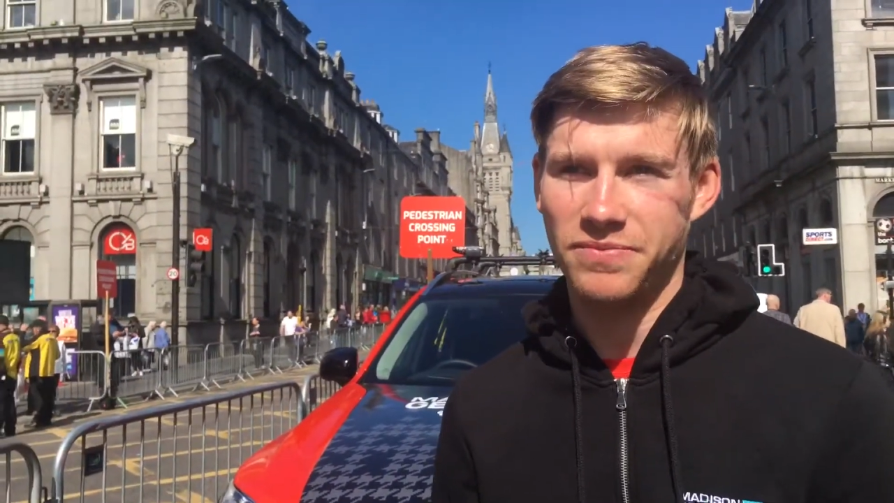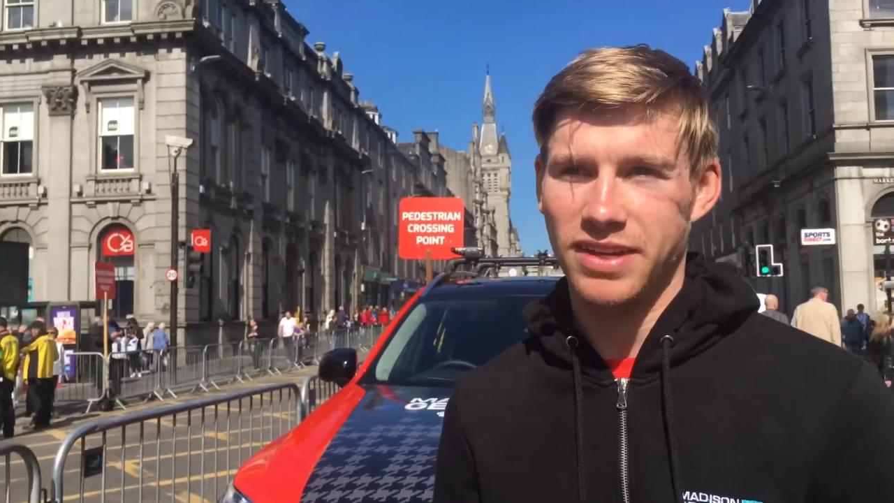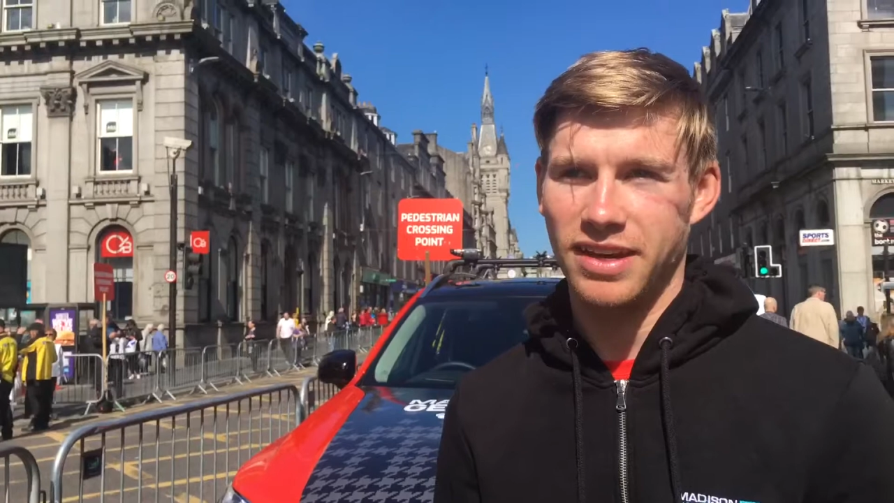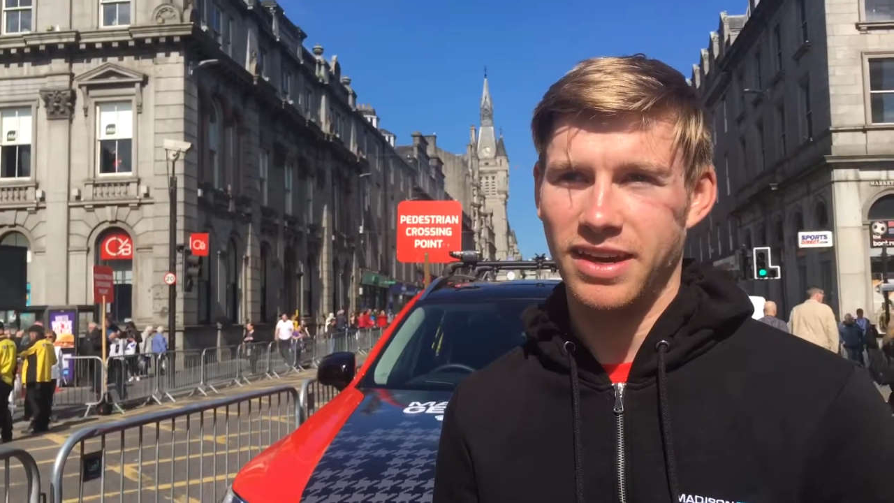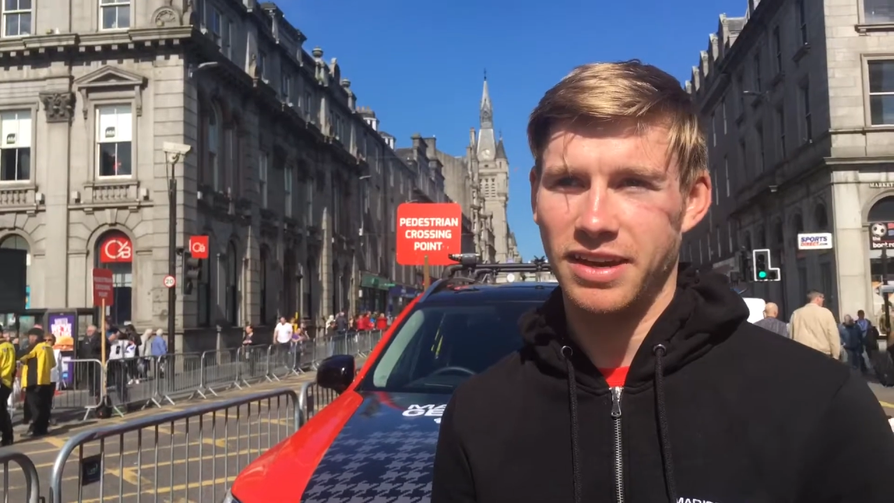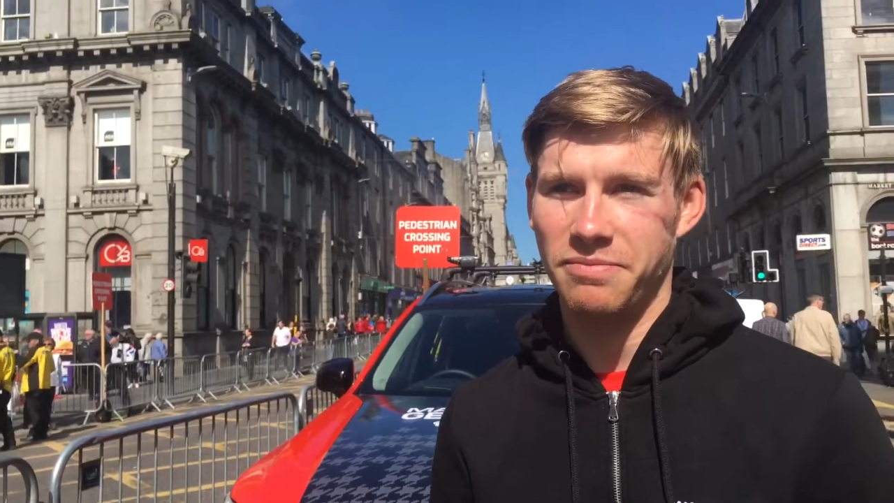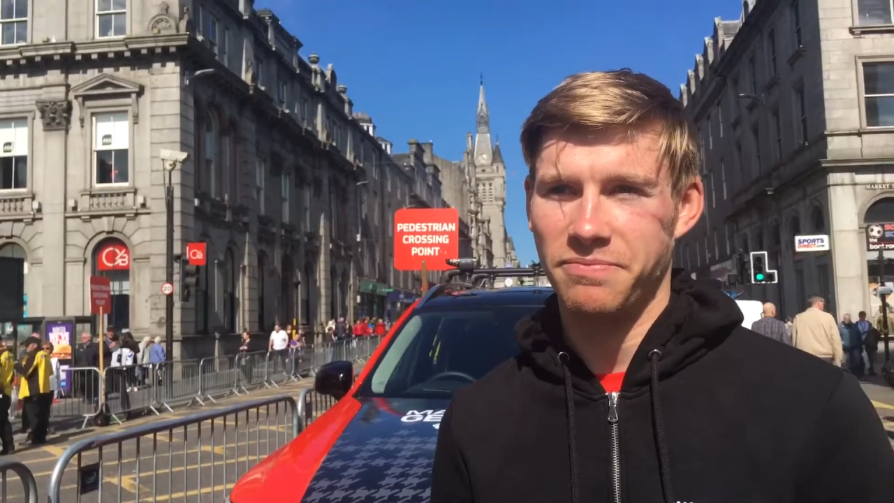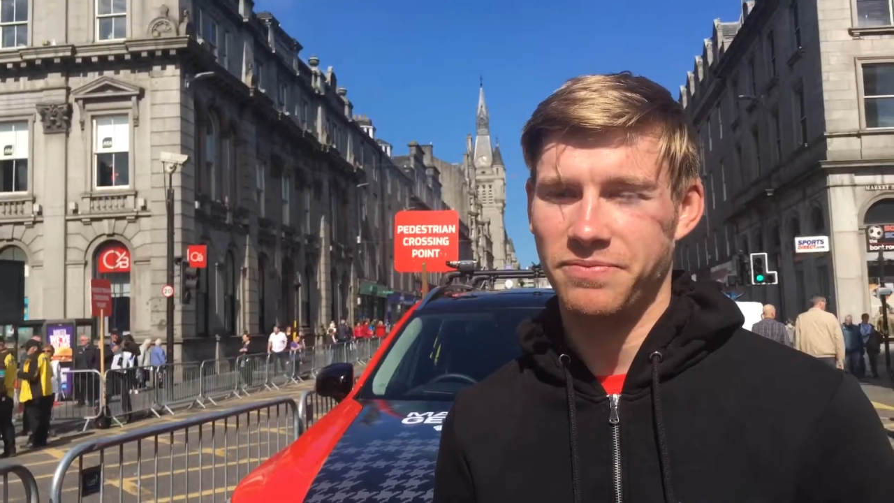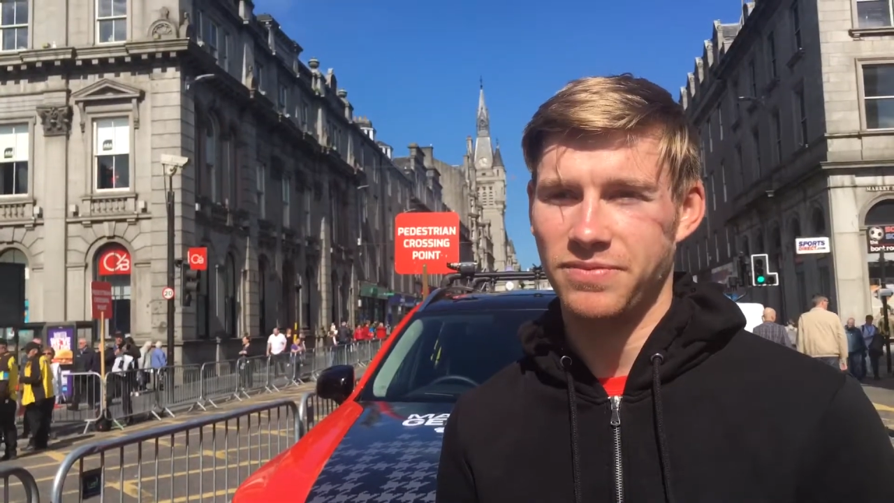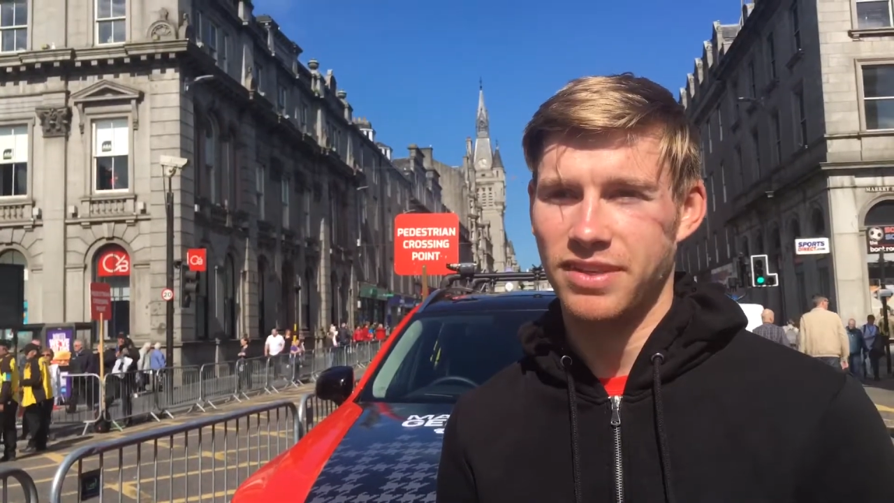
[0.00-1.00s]

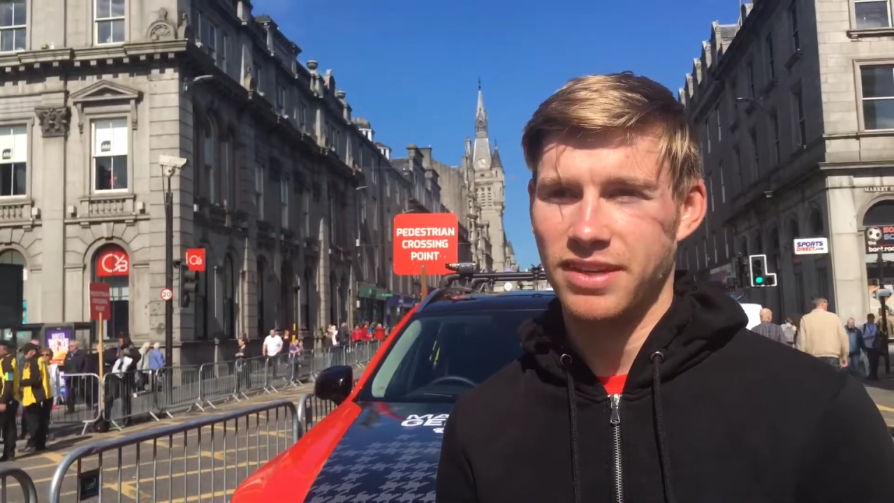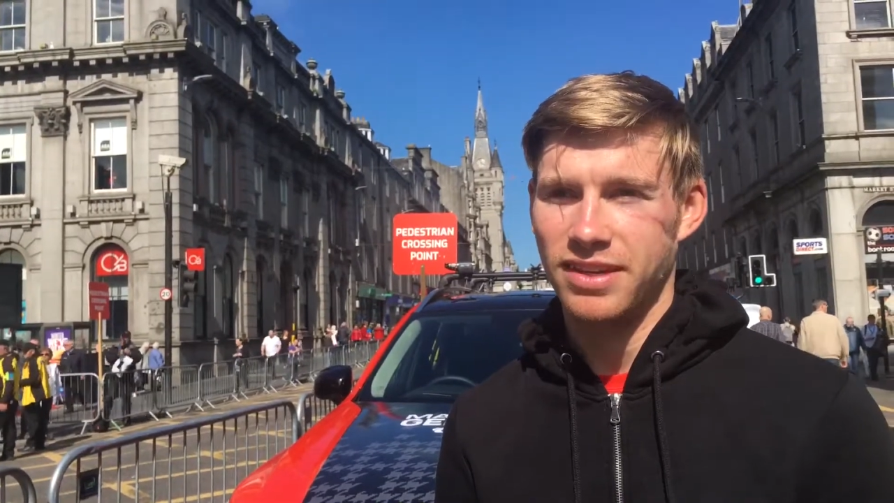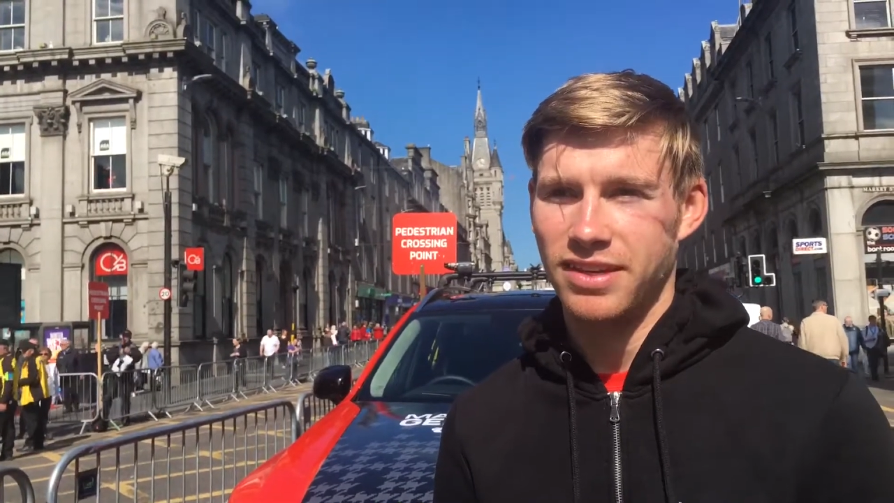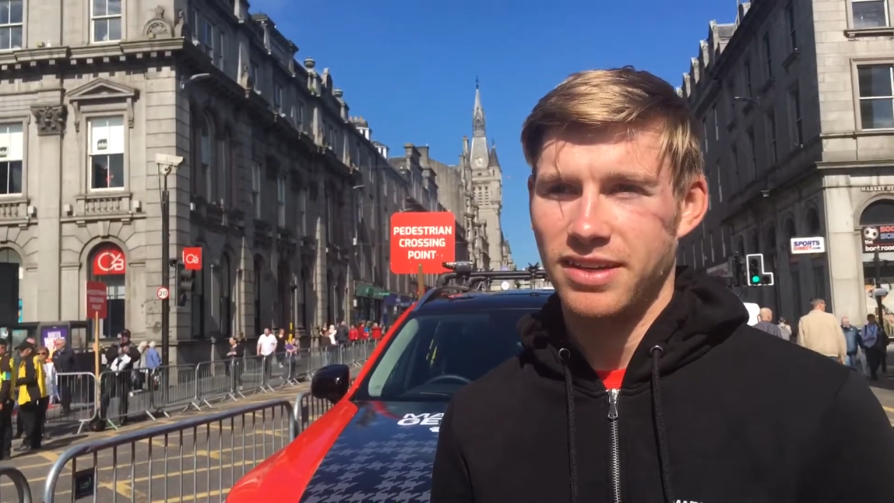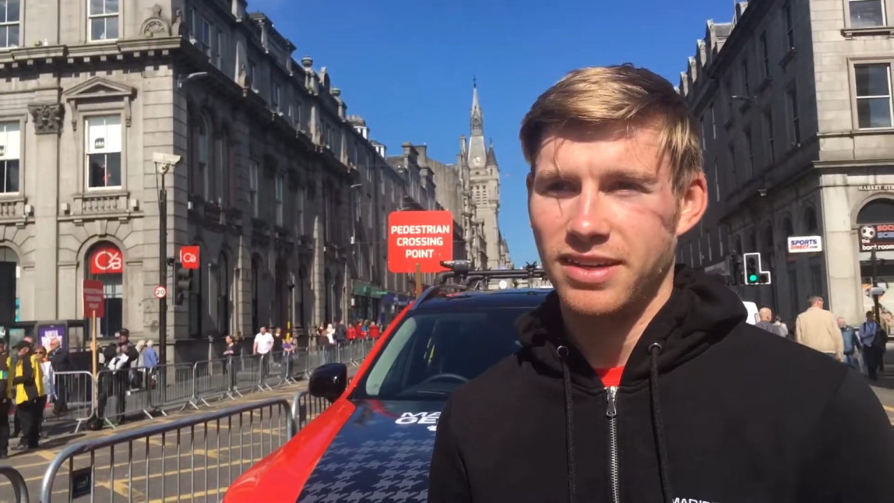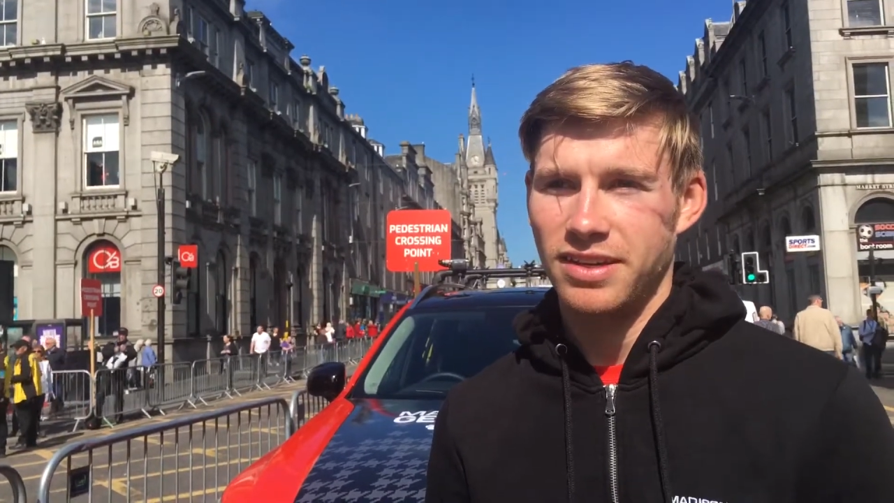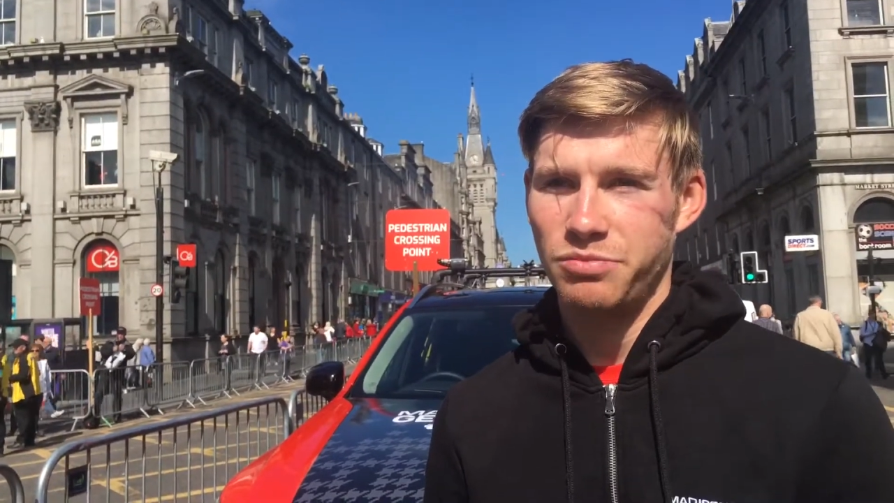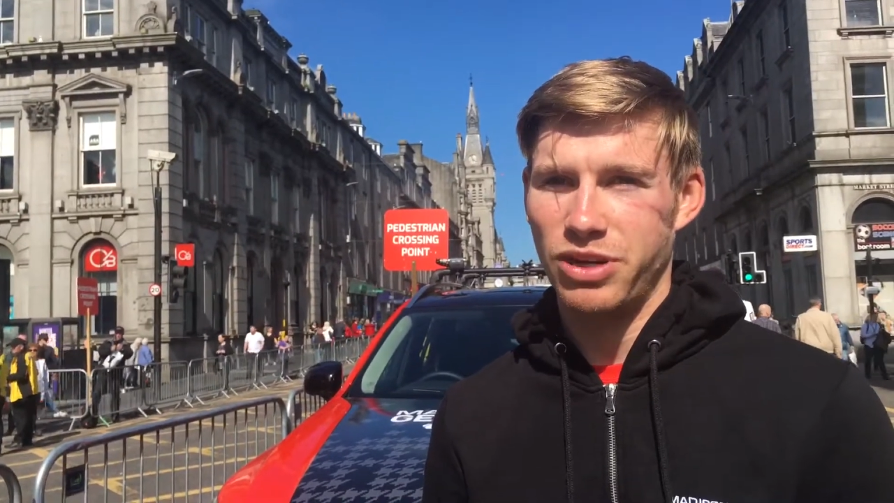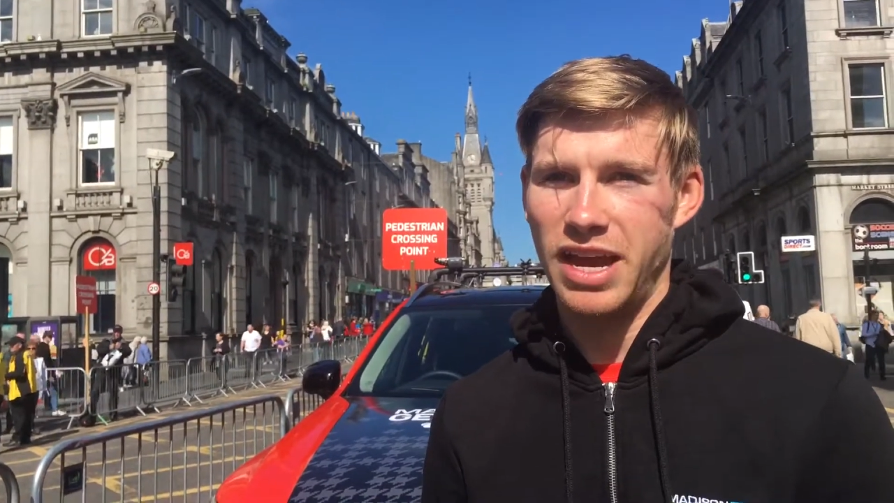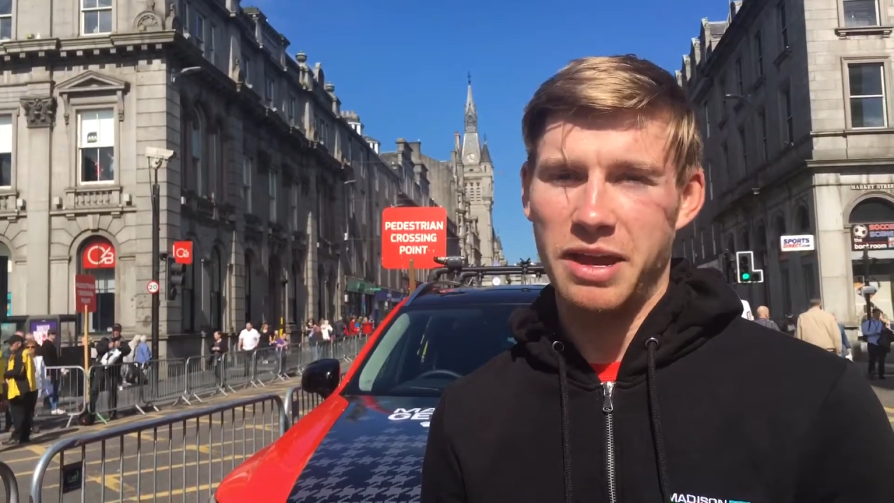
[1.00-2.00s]

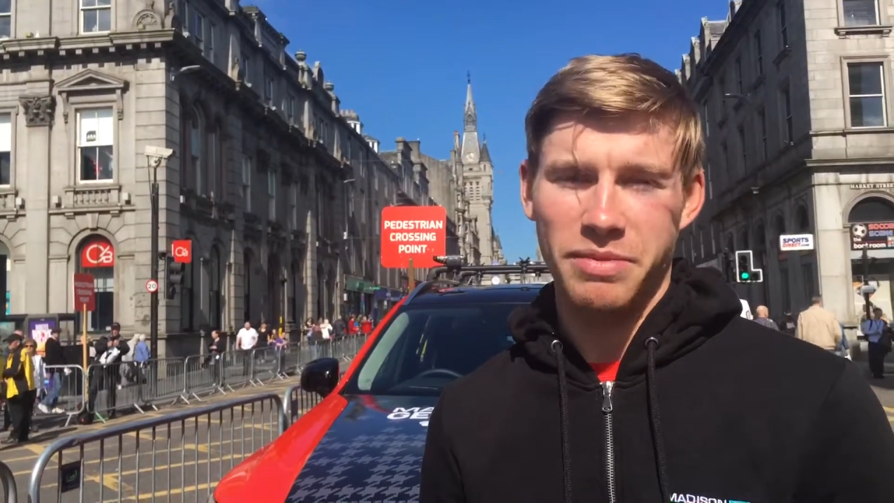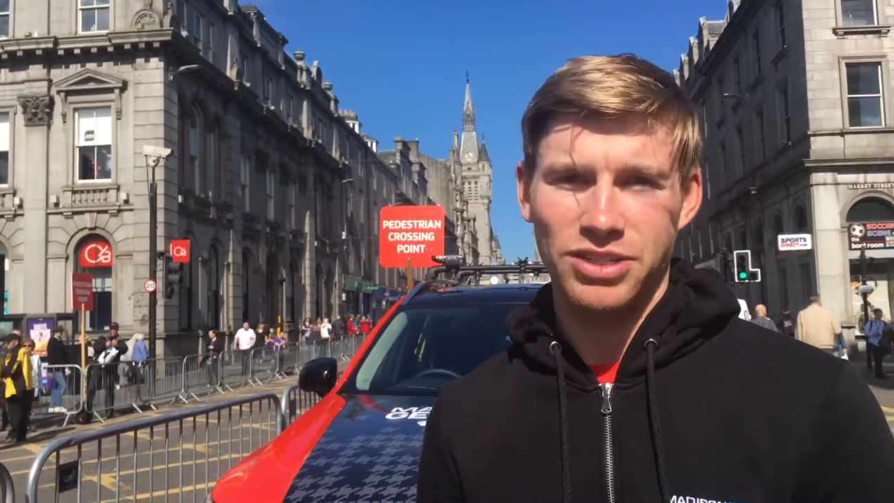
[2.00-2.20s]
I'm